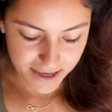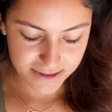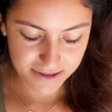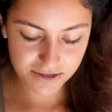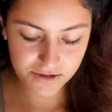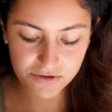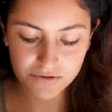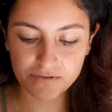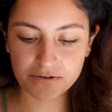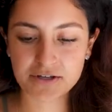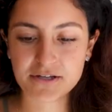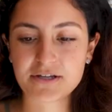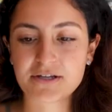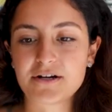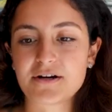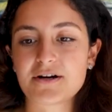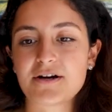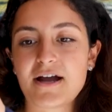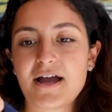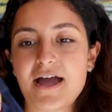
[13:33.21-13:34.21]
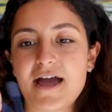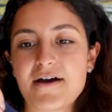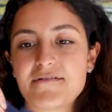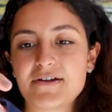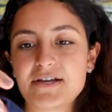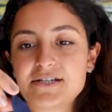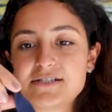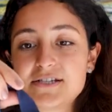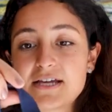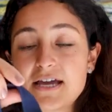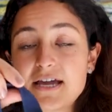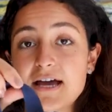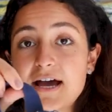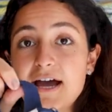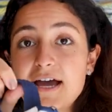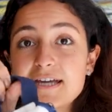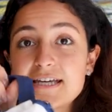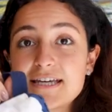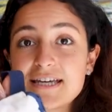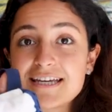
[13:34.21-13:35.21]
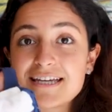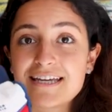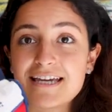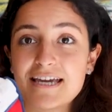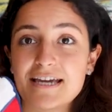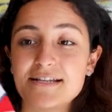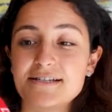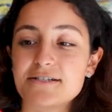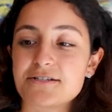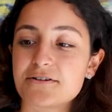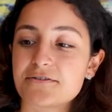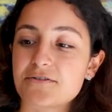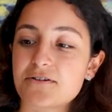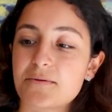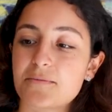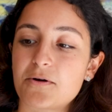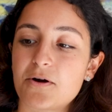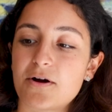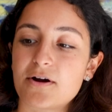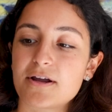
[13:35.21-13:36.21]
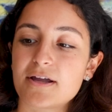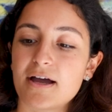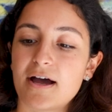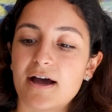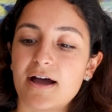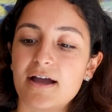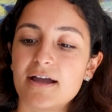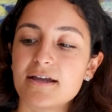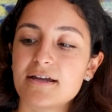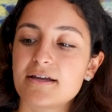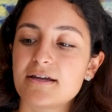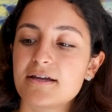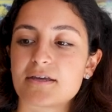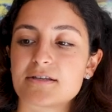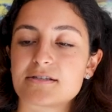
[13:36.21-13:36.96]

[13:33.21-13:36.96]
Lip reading: And then over here I have a day hike kit from REI.